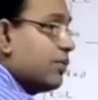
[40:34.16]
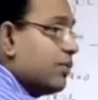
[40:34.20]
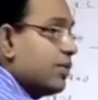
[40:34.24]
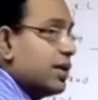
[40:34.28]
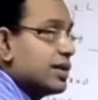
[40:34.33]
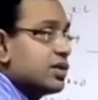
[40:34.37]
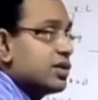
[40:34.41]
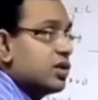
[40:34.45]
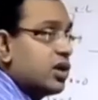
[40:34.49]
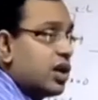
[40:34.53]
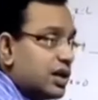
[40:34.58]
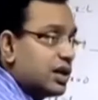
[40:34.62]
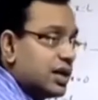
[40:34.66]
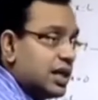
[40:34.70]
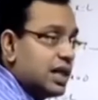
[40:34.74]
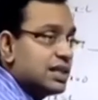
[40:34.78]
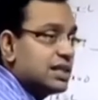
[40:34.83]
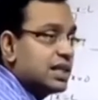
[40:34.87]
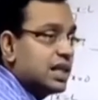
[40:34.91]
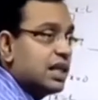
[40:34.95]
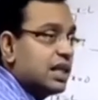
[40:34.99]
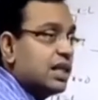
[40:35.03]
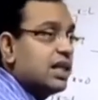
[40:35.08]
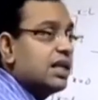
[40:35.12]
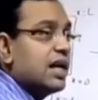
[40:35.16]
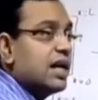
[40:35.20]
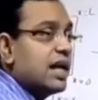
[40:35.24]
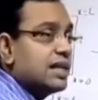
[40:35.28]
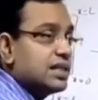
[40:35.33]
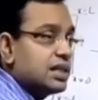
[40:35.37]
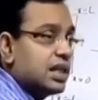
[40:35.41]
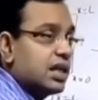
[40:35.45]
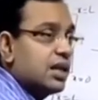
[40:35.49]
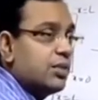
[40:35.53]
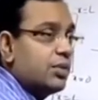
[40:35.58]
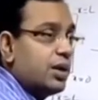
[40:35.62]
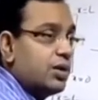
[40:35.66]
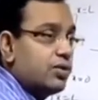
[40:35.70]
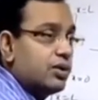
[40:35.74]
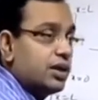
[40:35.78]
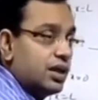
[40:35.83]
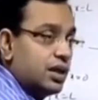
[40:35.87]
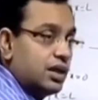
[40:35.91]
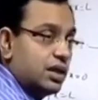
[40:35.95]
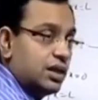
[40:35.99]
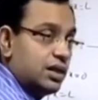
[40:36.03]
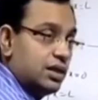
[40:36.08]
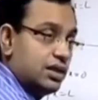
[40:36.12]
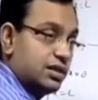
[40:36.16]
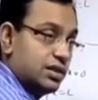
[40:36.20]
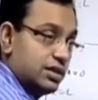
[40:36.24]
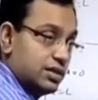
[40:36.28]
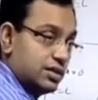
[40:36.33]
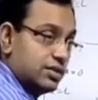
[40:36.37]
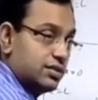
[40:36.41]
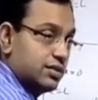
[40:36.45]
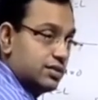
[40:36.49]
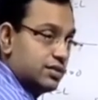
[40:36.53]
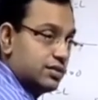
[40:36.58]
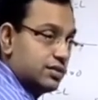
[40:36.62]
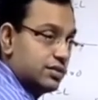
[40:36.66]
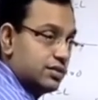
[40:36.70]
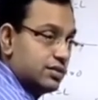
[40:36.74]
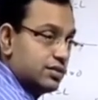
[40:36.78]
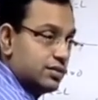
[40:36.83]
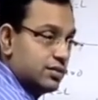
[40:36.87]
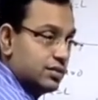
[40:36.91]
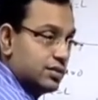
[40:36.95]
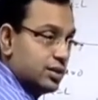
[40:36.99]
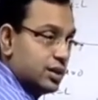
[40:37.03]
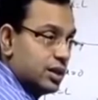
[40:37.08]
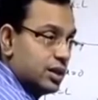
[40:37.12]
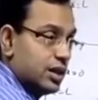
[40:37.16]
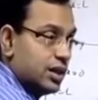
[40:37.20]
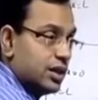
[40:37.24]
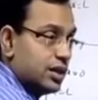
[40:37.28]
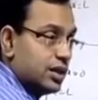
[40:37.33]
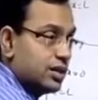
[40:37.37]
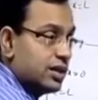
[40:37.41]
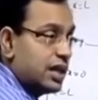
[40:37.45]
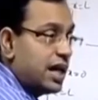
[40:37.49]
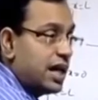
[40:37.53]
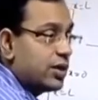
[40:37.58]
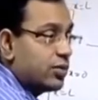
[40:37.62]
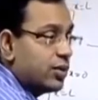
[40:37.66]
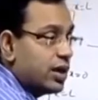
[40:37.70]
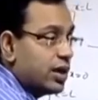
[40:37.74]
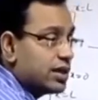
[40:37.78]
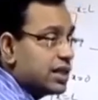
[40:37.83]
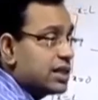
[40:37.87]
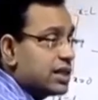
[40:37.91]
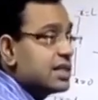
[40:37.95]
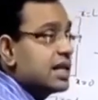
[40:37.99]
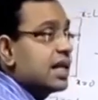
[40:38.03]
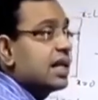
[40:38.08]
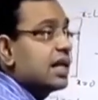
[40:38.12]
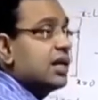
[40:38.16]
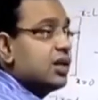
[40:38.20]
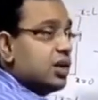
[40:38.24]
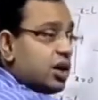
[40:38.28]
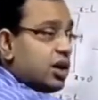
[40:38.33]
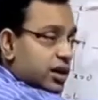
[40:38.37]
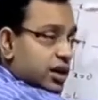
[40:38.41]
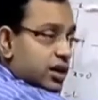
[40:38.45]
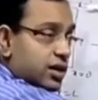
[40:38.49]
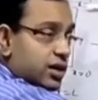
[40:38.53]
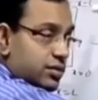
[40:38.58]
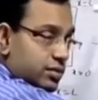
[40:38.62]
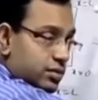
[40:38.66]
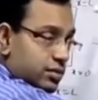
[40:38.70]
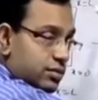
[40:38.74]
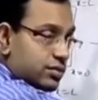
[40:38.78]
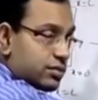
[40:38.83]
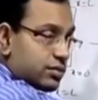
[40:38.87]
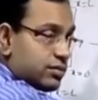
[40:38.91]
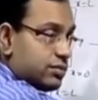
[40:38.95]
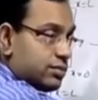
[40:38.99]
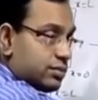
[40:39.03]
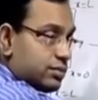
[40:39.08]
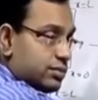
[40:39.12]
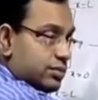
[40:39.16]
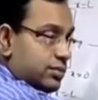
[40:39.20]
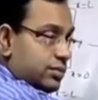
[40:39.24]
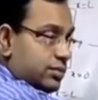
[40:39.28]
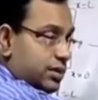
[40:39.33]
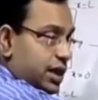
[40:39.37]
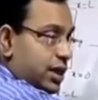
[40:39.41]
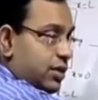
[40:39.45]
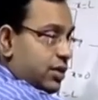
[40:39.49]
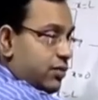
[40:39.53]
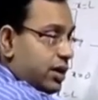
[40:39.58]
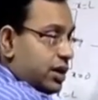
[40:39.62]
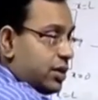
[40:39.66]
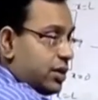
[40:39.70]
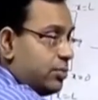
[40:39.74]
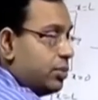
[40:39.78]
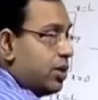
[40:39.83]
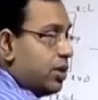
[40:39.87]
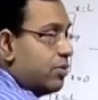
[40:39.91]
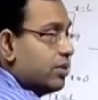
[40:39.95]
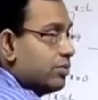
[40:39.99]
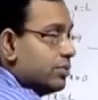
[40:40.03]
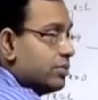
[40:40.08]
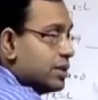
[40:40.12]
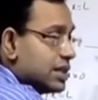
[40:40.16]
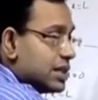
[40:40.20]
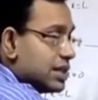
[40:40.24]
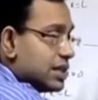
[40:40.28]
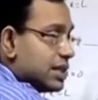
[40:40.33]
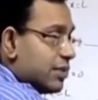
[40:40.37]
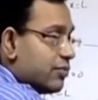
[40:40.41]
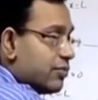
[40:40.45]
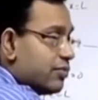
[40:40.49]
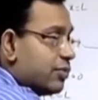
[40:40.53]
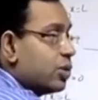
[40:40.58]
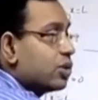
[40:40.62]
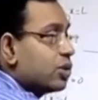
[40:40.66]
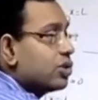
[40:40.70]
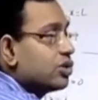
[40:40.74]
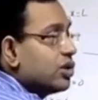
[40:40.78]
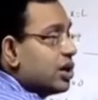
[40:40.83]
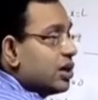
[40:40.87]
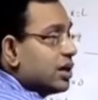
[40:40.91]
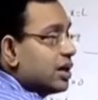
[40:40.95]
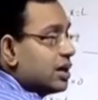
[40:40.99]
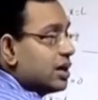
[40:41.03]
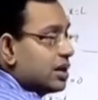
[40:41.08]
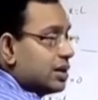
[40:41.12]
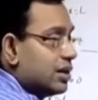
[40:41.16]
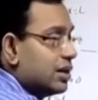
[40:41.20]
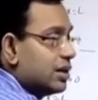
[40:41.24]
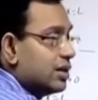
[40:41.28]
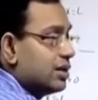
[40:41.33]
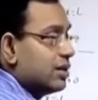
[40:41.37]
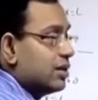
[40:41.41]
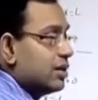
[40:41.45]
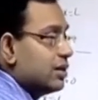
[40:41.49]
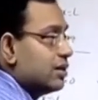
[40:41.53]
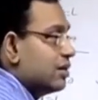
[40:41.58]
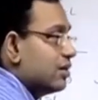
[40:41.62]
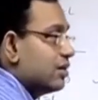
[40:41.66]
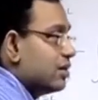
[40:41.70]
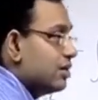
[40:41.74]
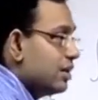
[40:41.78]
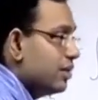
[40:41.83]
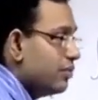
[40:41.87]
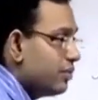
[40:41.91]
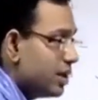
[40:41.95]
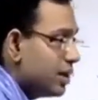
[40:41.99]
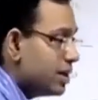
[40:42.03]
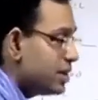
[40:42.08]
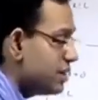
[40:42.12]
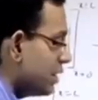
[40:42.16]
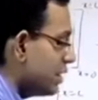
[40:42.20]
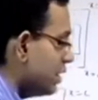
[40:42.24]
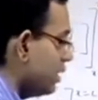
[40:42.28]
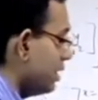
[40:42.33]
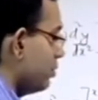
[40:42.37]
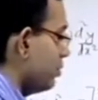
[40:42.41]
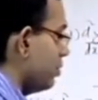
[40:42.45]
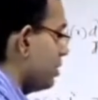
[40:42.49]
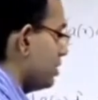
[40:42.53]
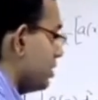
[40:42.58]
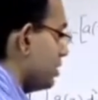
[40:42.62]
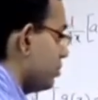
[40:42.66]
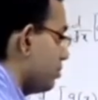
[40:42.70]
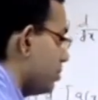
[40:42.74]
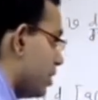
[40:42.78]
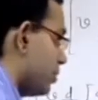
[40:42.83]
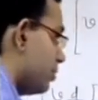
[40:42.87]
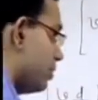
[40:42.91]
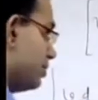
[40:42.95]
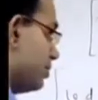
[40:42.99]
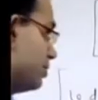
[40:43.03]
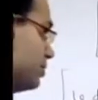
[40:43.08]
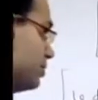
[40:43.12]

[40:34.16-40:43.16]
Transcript: is not necessarily natural boundary condition. That was a second order derivative problem, this is a fourth order differential equation problem,